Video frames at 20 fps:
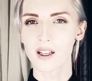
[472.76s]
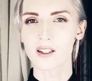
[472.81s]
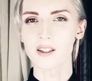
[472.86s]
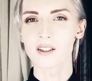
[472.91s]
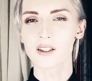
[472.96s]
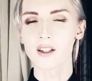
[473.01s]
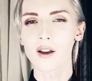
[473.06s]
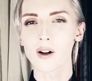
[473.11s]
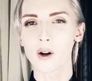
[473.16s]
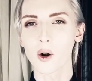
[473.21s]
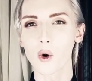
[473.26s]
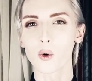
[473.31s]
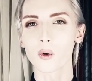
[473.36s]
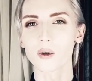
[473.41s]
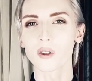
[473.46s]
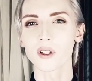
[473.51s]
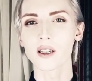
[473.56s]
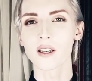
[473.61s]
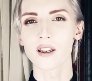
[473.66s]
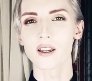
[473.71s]
not
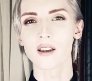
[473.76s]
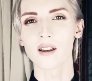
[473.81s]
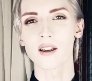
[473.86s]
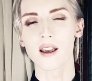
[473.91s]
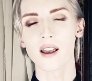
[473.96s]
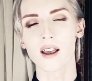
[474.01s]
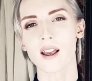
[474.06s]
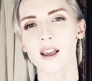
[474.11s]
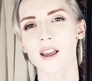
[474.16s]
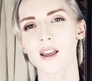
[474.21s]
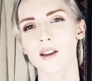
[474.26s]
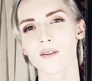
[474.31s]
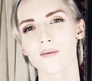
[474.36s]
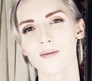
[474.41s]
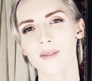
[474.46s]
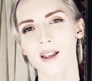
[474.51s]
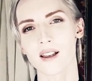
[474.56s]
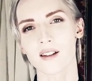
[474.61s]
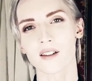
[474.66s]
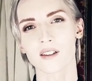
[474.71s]
only a
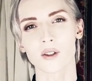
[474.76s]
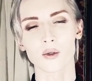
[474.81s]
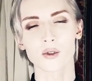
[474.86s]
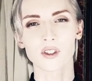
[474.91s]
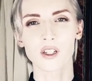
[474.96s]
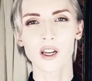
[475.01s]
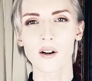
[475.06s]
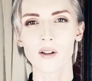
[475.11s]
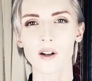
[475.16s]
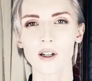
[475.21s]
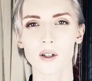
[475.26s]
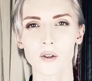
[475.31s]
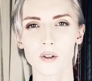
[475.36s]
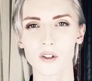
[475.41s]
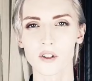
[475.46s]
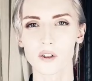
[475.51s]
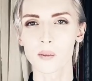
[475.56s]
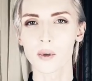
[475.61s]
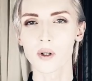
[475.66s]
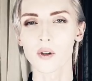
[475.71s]
esoteric or
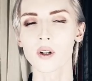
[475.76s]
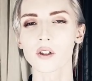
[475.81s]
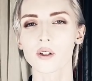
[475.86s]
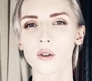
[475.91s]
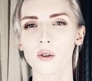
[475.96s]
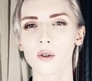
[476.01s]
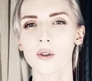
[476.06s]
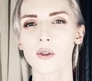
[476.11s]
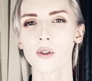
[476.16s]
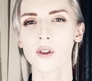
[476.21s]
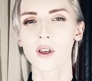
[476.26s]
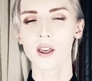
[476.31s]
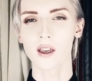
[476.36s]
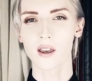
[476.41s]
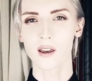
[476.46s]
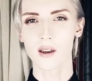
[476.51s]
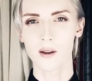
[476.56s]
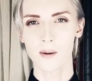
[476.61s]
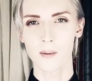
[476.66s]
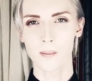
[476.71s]
spiritual
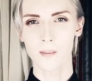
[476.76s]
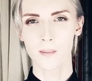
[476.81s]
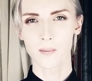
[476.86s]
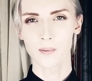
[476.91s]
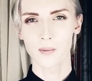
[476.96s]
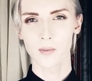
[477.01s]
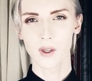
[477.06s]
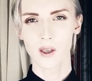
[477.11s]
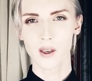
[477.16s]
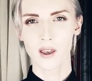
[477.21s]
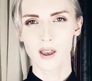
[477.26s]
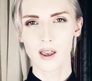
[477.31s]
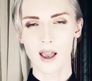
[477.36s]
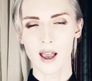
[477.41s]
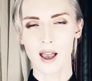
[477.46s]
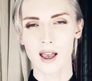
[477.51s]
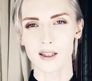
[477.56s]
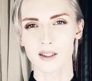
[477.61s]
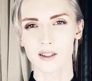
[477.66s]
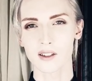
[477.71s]
thing,
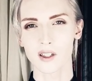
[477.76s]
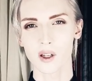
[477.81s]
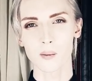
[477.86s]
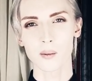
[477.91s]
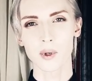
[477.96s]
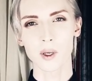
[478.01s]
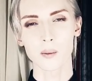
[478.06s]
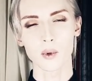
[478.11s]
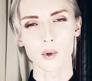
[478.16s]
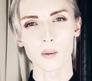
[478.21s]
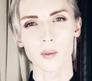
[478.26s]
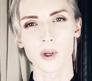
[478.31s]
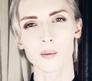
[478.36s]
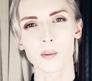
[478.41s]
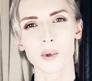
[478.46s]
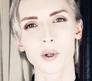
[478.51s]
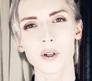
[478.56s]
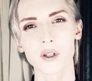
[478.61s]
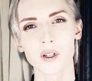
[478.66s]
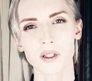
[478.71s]
as some people may
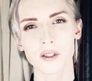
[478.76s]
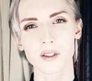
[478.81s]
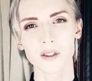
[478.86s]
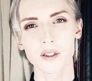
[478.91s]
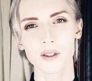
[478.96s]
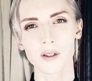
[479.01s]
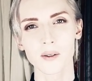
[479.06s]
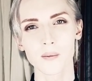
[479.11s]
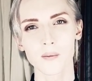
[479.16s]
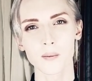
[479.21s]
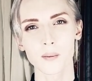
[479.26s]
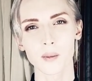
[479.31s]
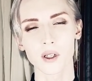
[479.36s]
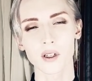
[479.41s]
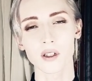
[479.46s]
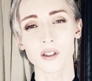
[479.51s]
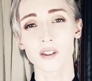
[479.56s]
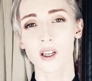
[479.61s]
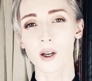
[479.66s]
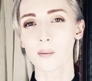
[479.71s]
put it,
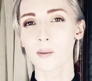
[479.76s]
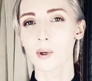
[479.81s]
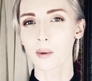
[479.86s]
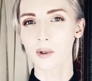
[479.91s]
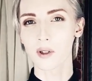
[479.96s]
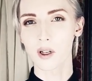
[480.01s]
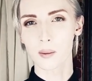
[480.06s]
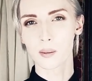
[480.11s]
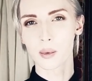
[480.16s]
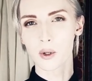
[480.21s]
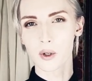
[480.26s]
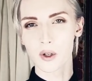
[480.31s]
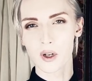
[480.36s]
because some people are put